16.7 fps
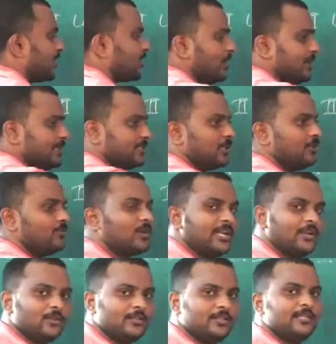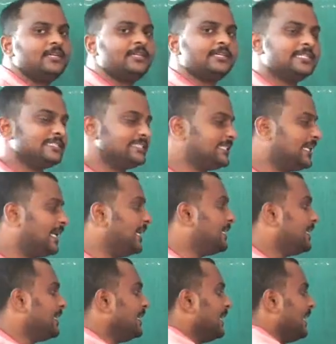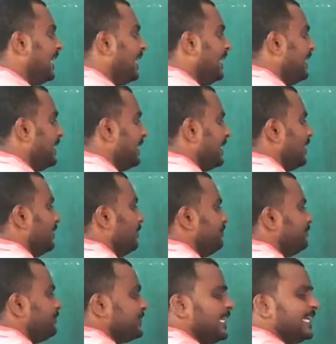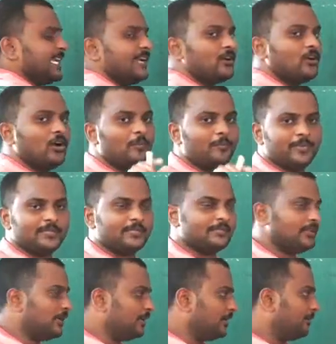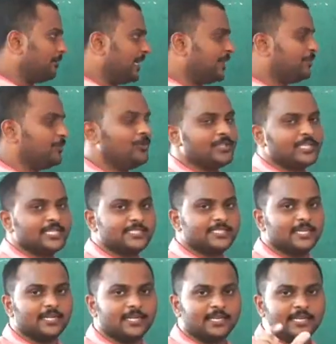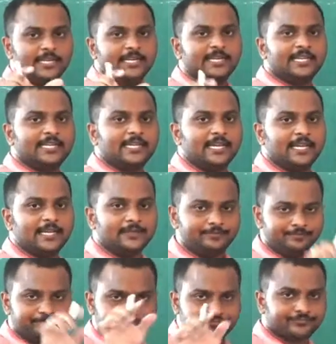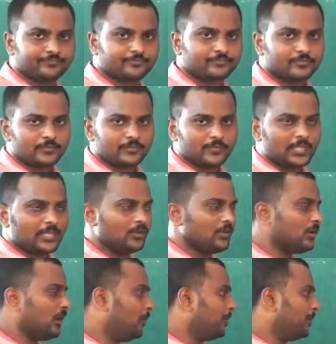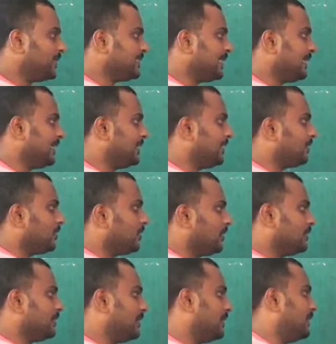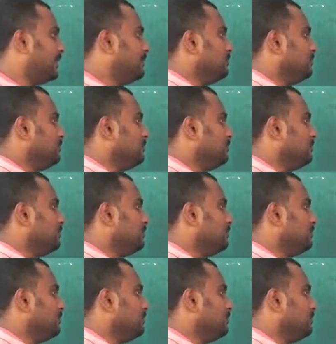and draw its outline on the chart, and take a by removing this take a compass and draw the